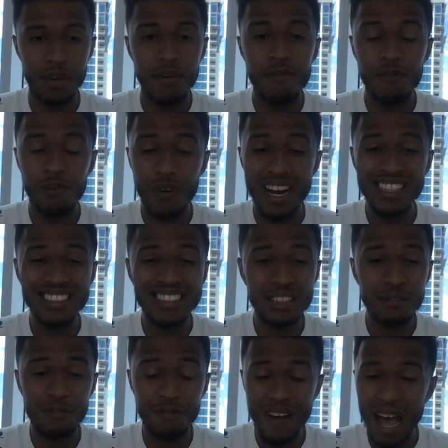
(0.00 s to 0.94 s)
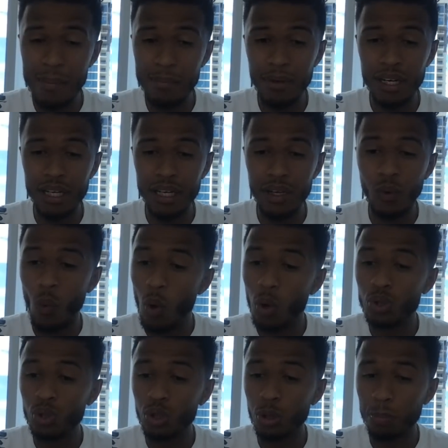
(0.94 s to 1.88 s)
Friends and family
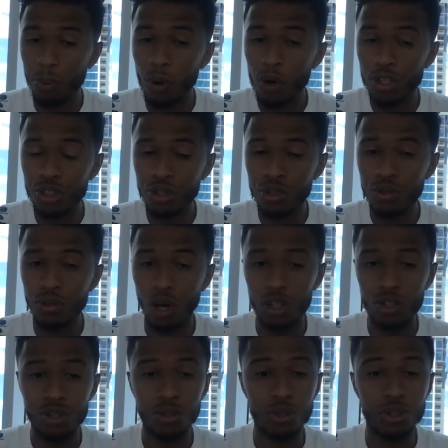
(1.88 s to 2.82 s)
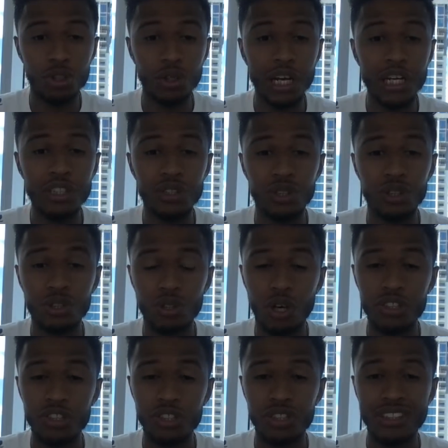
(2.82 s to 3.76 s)
won't support you until strangers
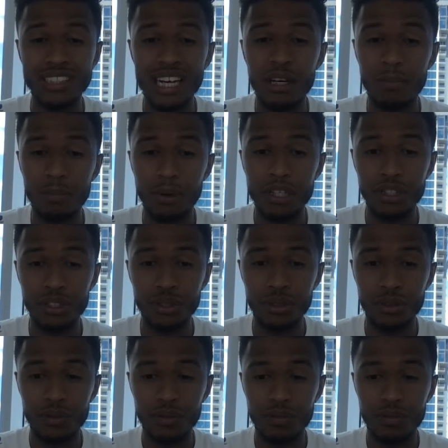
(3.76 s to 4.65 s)
start to celebrate you.